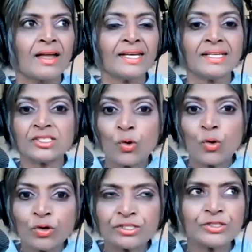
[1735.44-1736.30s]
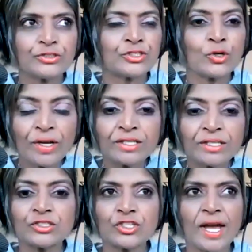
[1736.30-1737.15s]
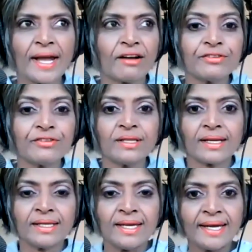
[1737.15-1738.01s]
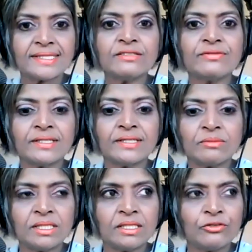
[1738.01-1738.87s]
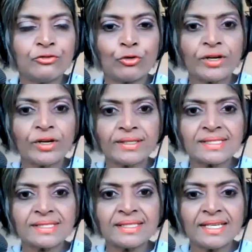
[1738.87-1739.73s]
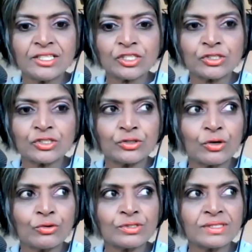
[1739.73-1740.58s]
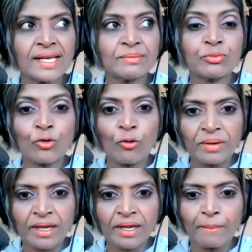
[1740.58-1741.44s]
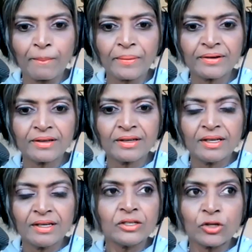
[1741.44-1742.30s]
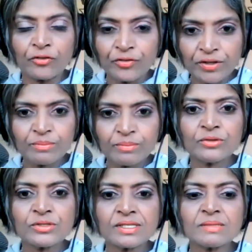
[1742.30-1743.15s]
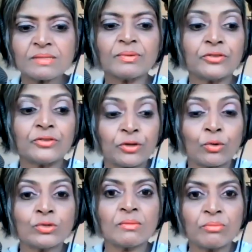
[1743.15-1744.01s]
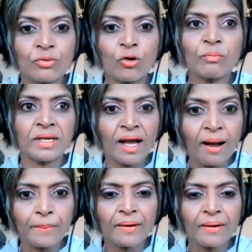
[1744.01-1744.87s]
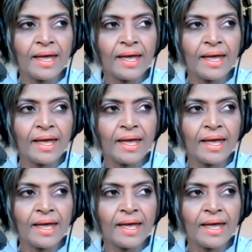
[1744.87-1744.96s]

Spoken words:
and talking to Jack, I feel like he activated me for reconciliation to those that brought me up. Not the abusers, but those that brought me up.